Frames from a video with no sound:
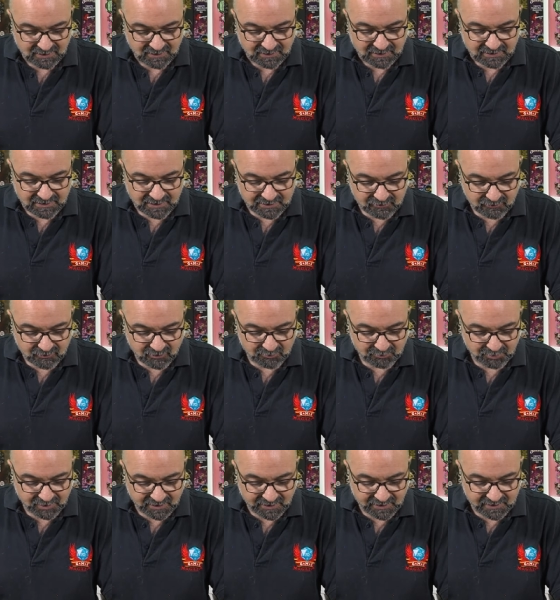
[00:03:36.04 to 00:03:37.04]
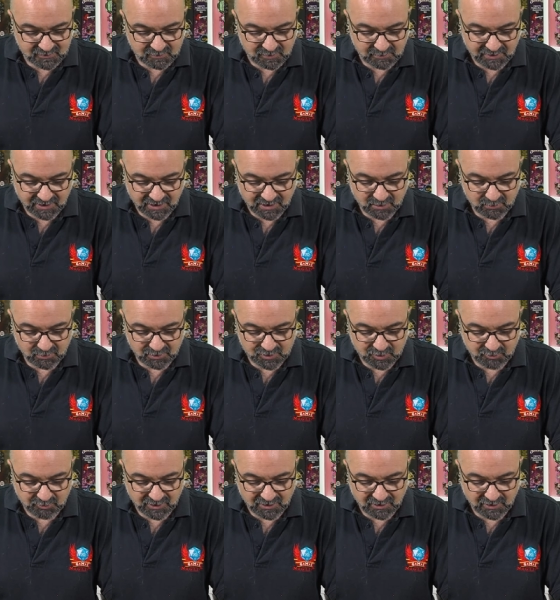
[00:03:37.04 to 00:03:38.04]
Later on, players will be able to
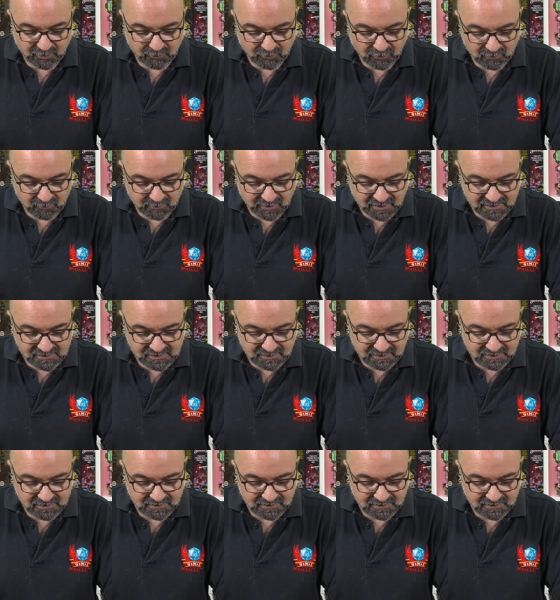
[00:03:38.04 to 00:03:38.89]
build their own mazes.